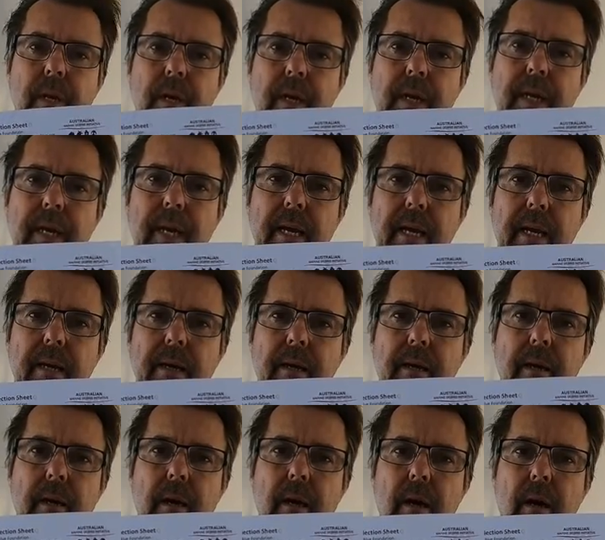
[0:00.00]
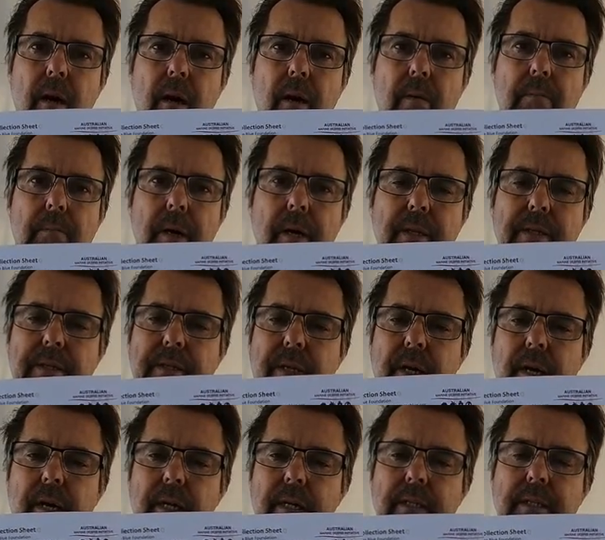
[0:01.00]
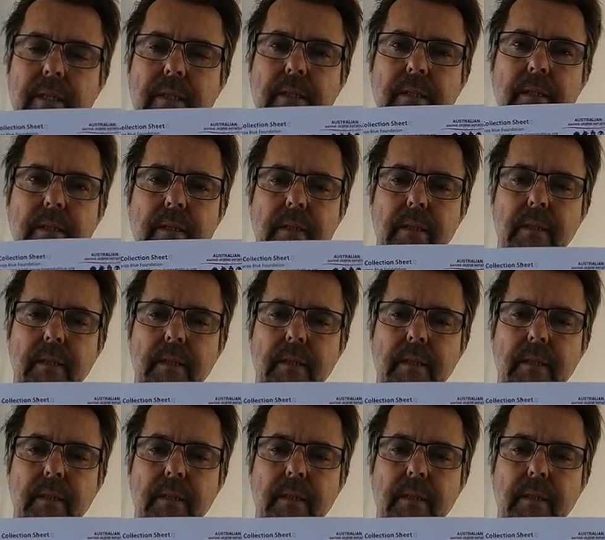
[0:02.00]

okay, on both sides,